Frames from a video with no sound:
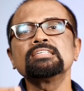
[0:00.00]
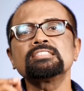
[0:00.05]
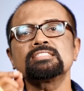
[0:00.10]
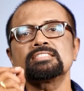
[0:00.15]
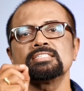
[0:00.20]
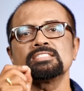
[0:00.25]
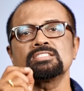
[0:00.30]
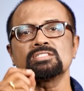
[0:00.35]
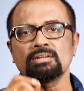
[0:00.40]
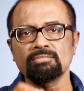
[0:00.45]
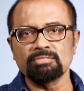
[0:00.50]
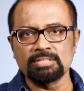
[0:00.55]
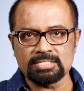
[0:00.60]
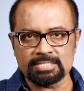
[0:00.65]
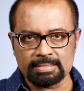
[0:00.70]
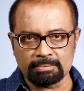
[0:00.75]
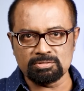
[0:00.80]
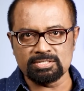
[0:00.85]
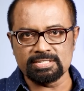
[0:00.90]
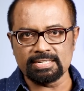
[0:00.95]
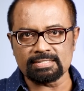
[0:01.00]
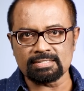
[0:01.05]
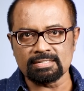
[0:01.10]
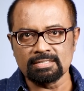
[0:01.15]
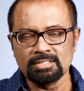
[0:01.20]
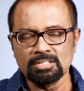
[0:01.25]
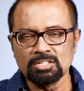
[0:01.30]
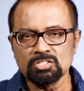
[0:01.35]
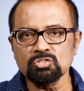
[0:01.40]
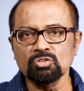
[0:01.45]
distance of the subject,
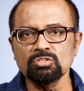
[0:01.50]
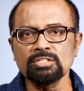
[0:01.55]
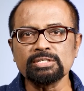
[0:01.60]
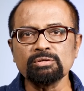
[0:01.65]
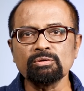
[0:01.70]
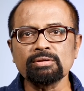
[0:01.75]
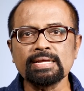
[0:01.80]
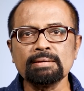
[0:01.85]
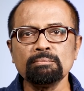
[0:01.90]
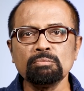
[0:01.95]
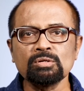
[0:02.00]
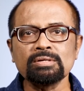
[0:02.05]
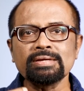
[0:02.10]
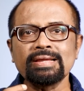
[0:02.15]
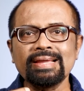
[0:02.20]
so that you are able to